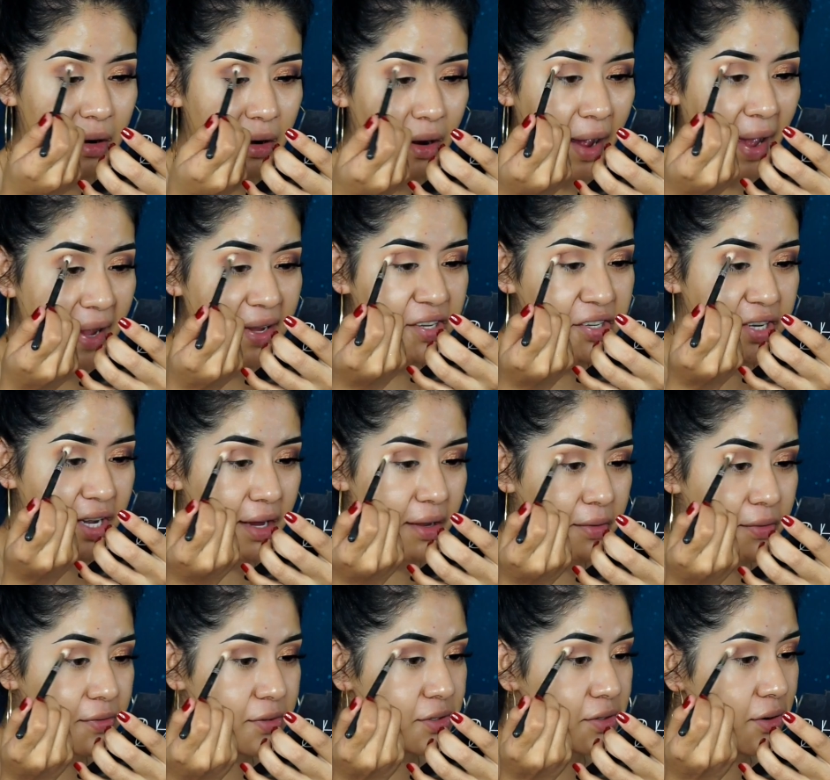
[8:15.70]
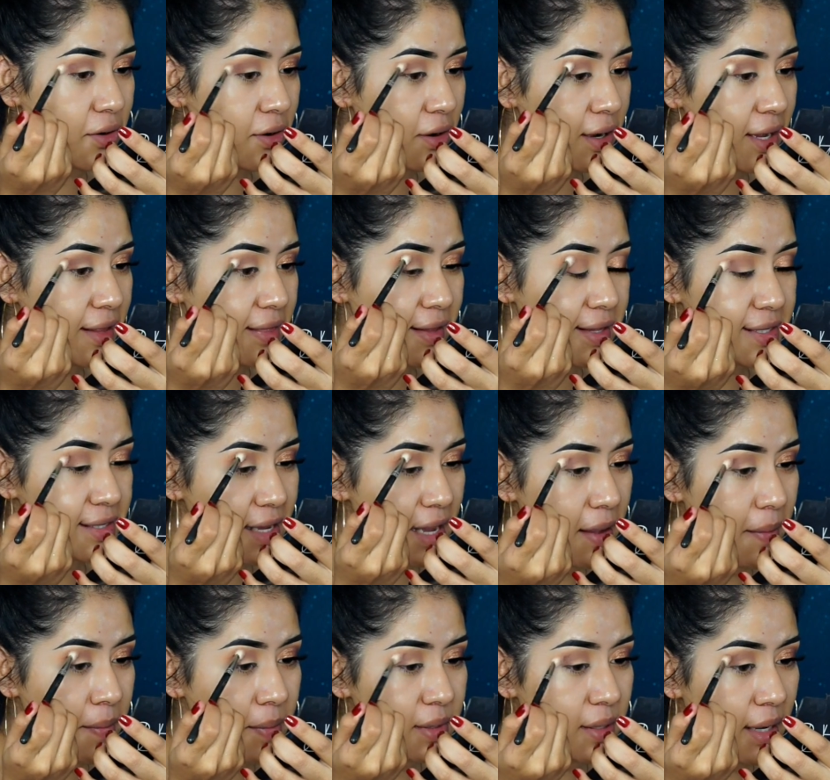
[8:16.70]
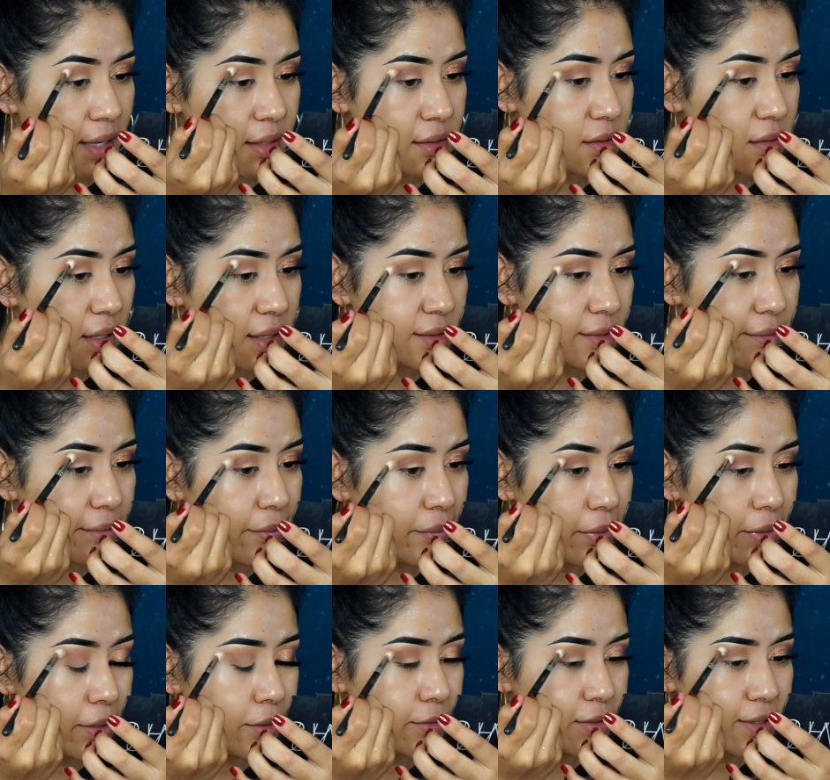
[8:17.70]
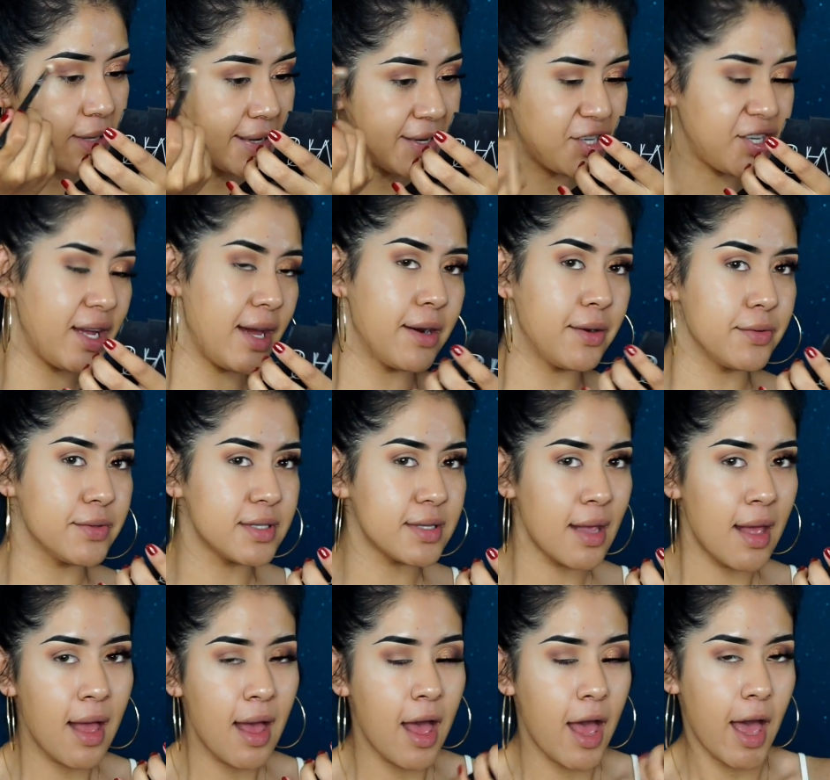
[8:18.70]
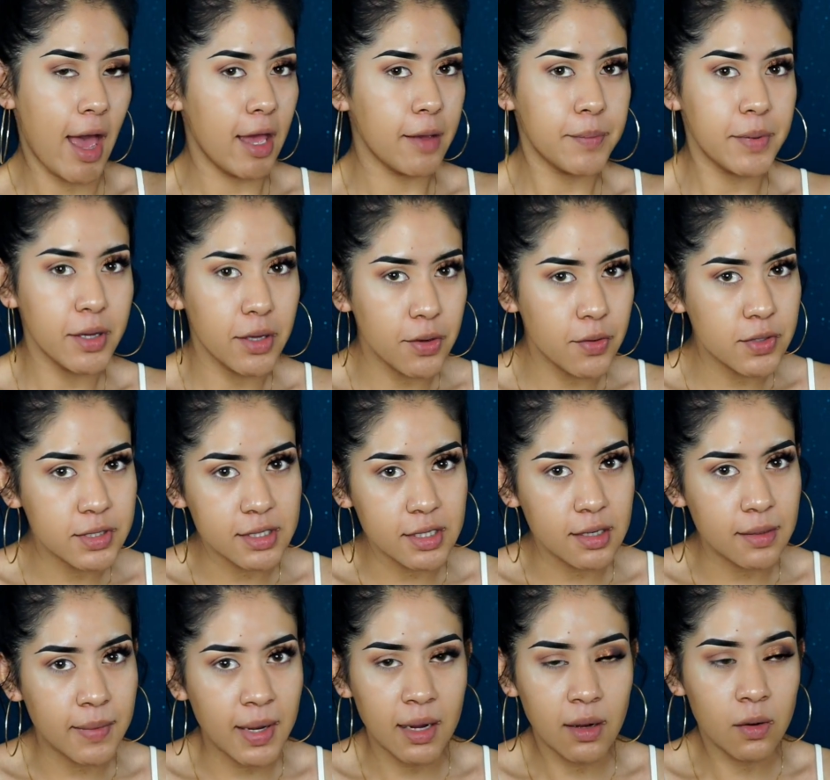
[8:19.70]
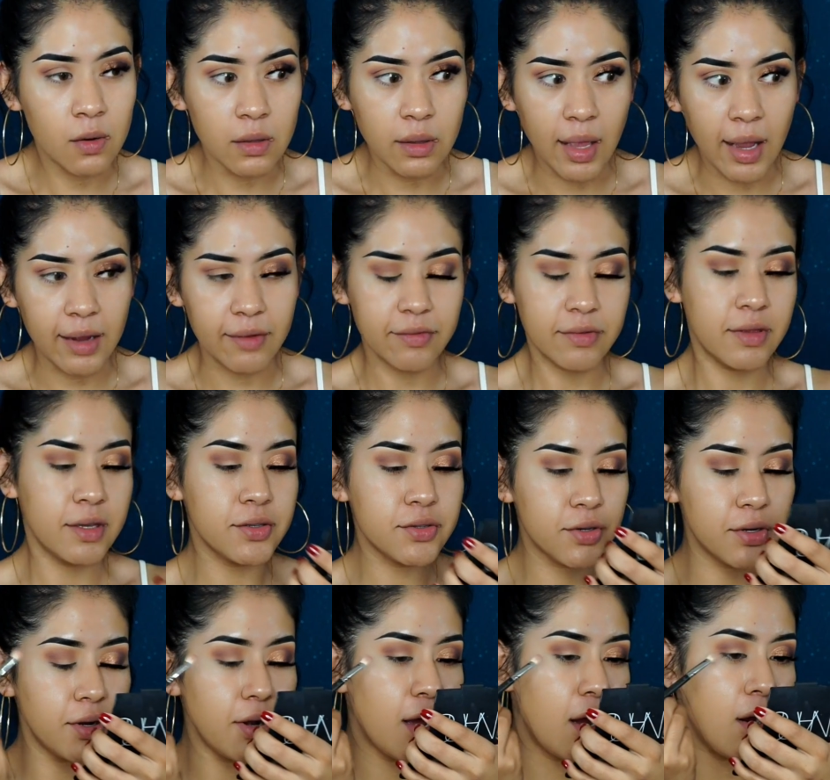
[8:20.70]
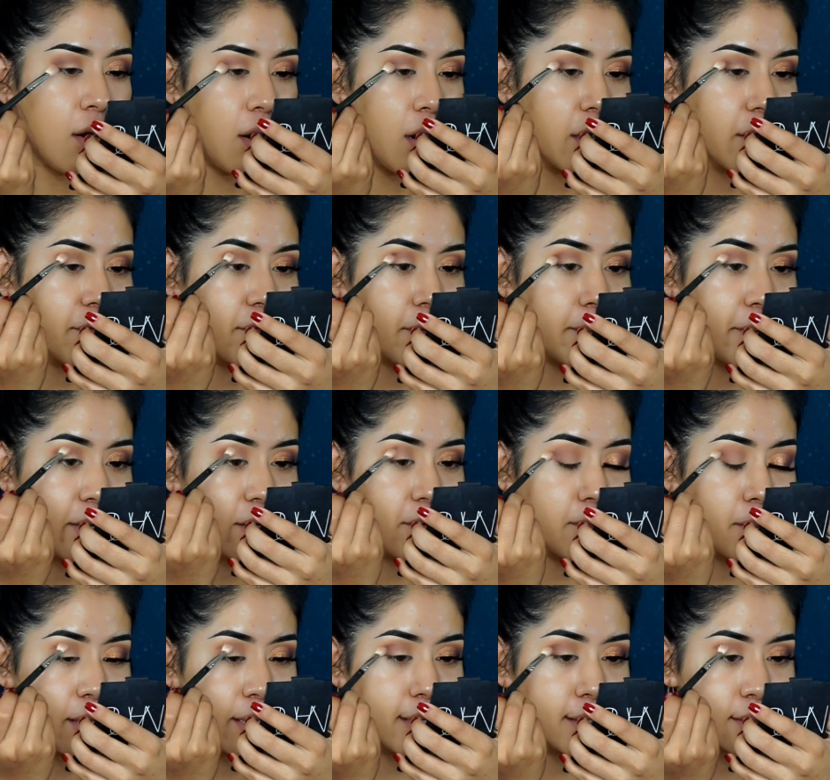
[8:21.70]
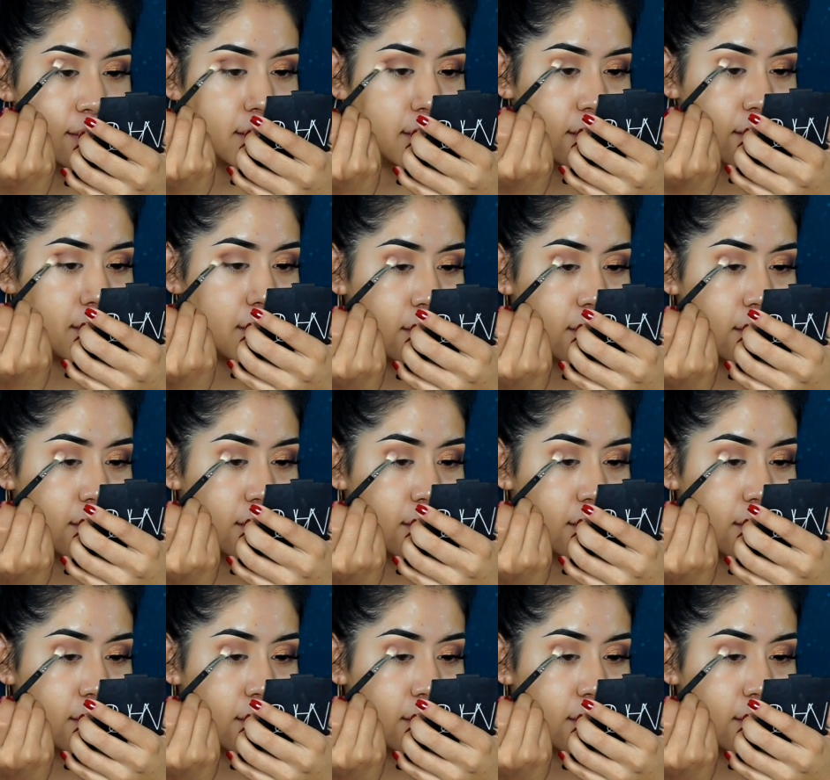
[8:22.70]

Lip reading: eyeshadows are like the same Anastasia Beverly Hills eyeshadows I've been using my whole life. These are not hard for me to blend.